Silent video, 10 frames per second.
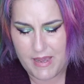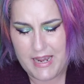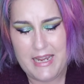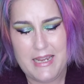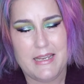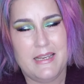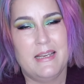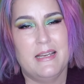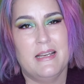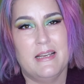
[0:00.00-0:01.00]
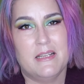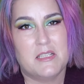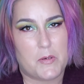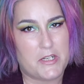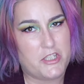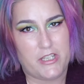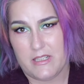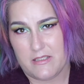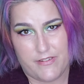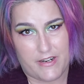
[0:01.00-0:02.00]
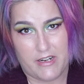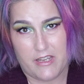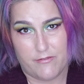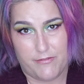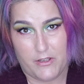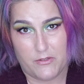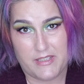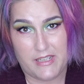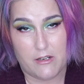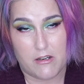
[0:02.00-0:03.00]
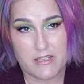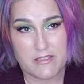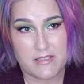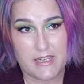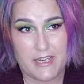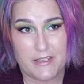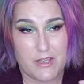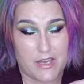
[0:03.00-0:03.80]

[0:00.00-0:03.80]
My spreadsheet is very confusing, honestly.